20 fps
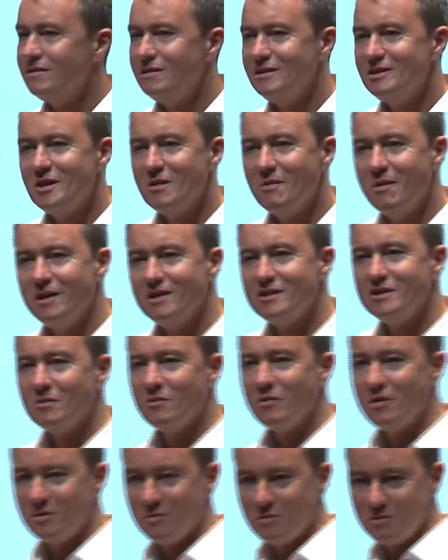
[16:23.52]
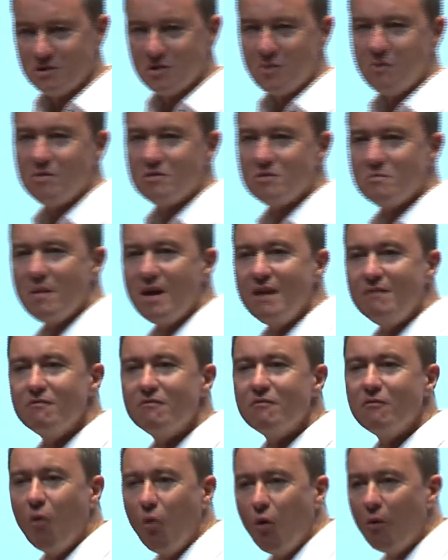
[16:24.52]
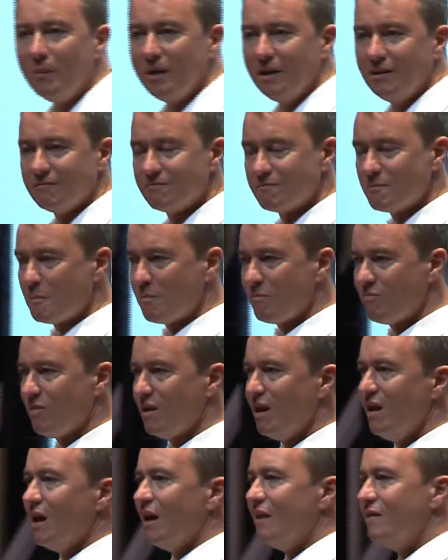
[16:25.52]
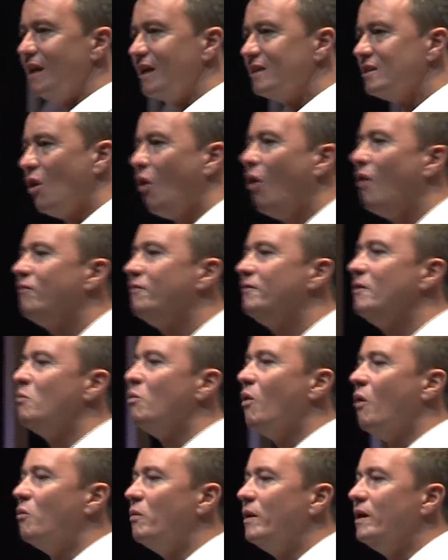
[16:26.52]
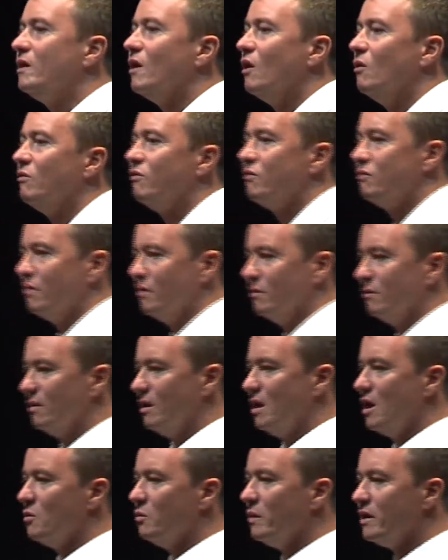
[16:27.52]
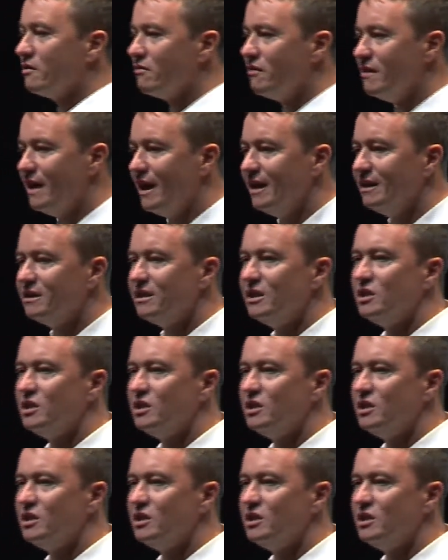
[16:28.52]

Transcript: a situation so it was made for me. And that's often what we go through. We create